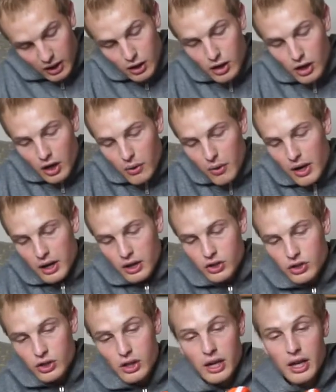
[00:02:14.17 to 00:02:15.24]
No
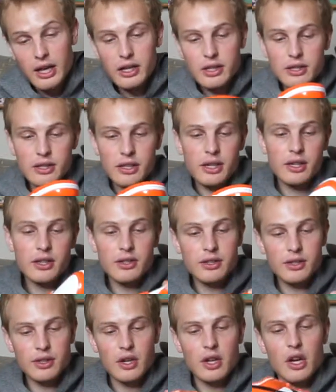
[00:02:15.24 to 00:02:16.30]
extra
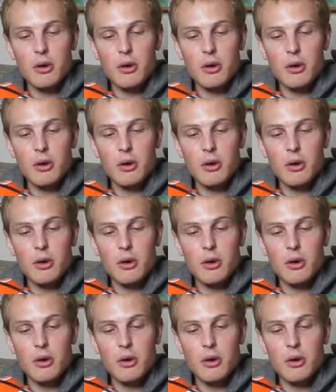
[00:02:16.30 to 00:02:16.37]
laces,